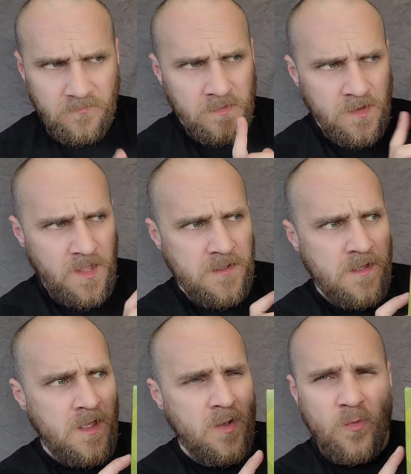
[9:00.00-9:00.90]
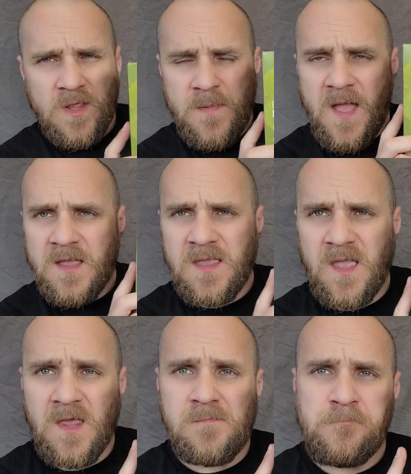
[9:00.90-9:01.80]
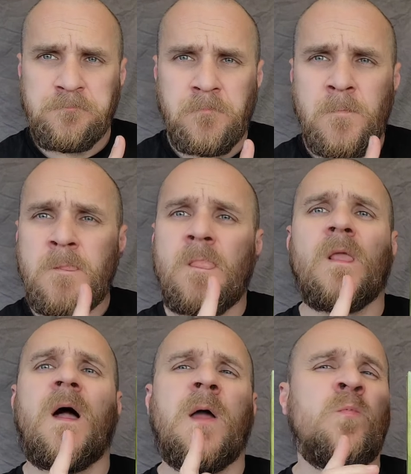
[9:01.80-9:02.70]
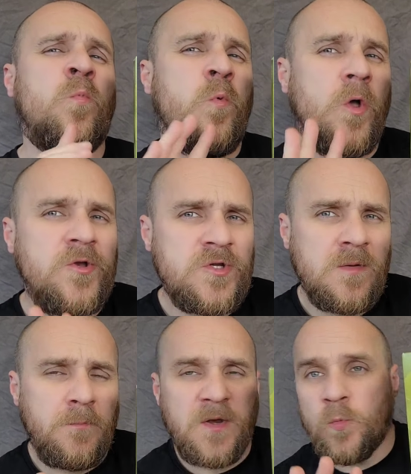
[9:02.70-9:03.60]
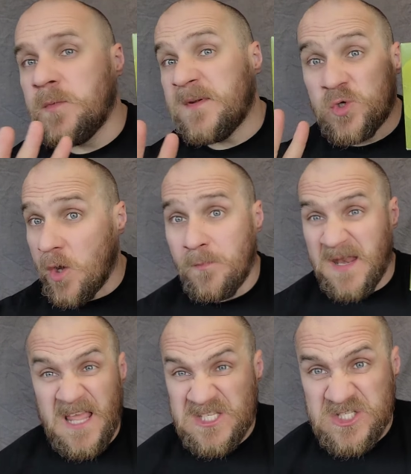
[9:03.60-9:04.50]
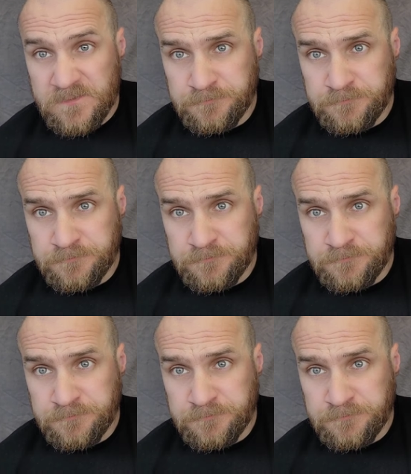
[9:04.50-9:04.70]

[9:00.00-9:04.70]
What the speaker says: Now, would I buy it again? I would, but it wouldn't be top of my list.